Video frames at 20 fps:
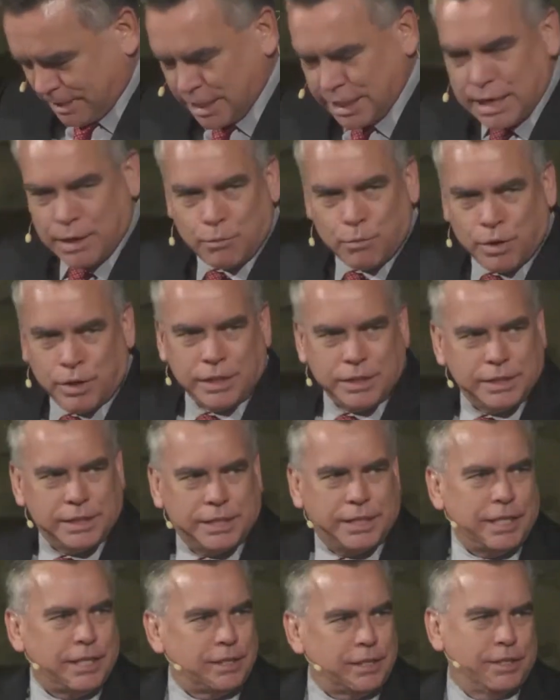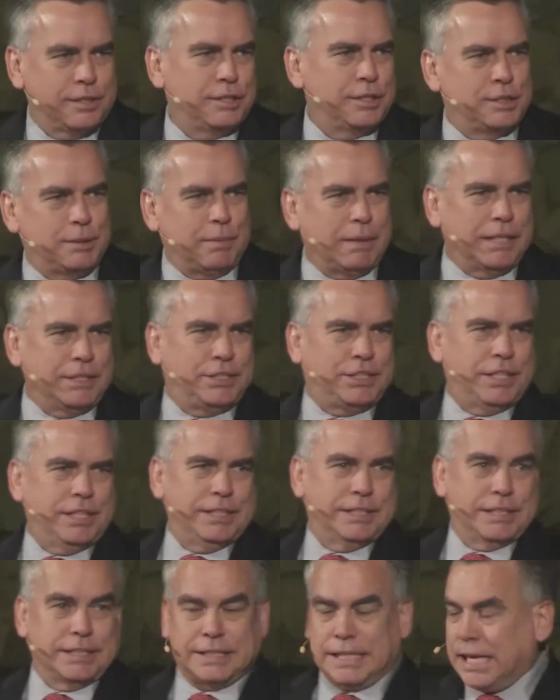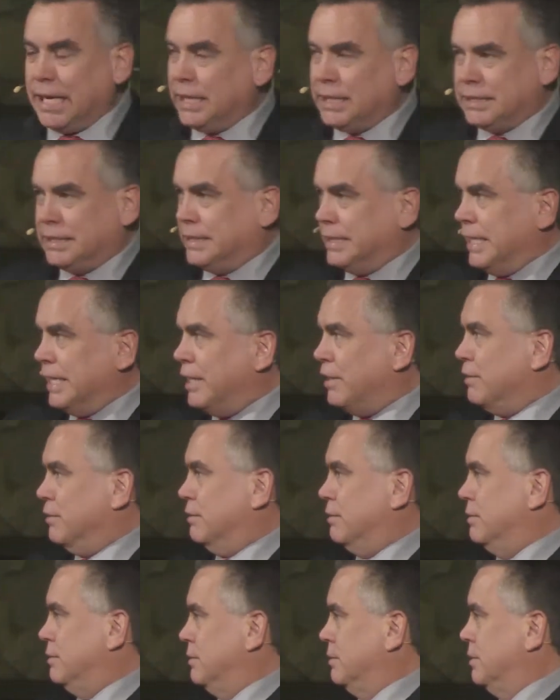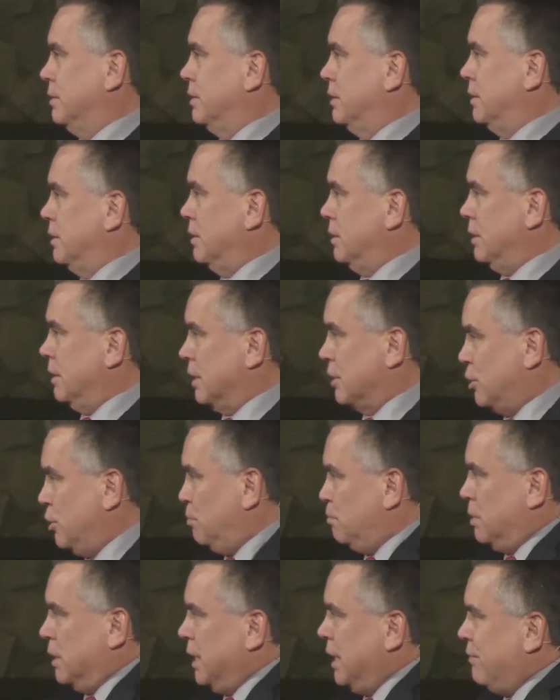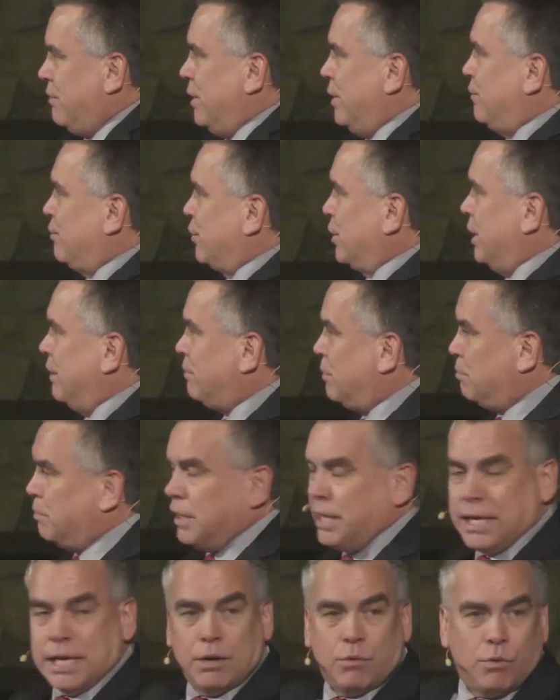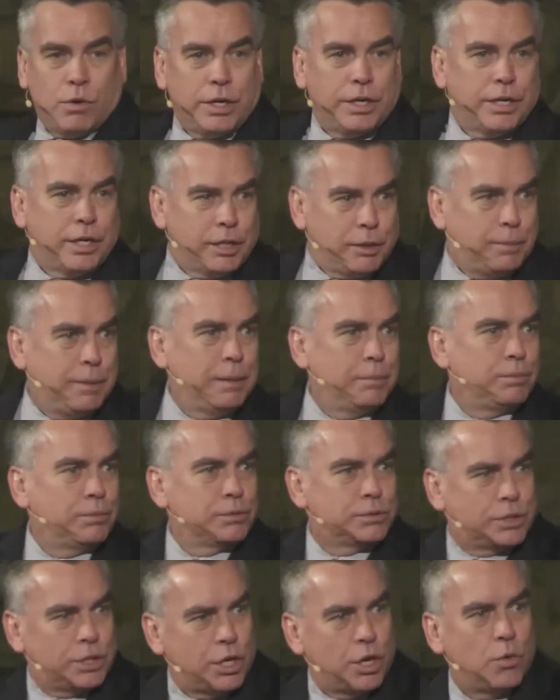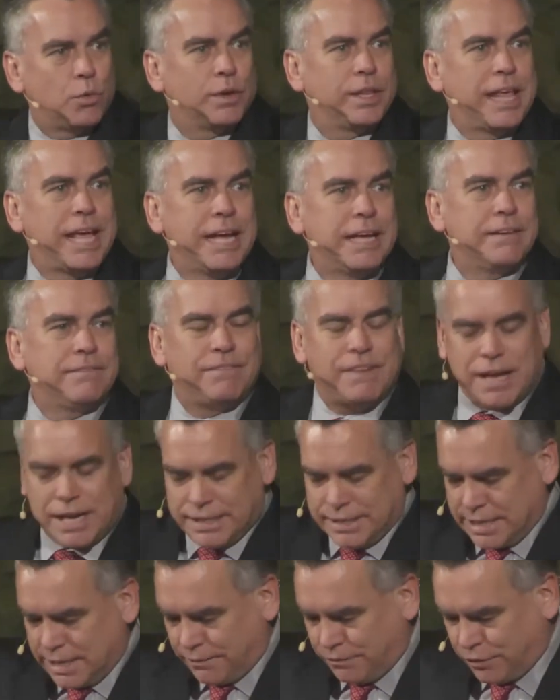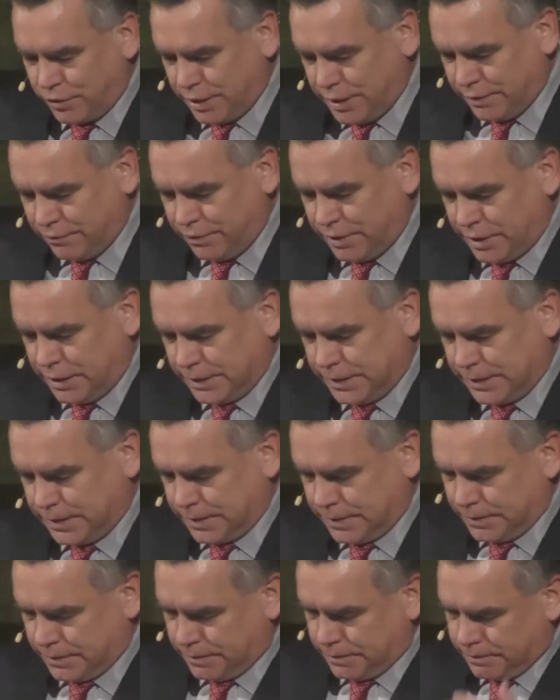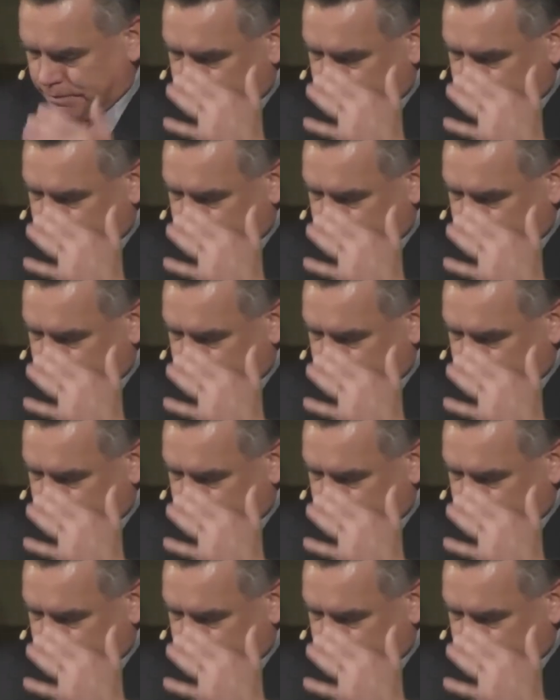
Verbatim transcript: and I wanted to tell others about Jesus. I had a zeal. I couldn't believe He had forgiven me. I wanted other people to know where they could find that forgiveness.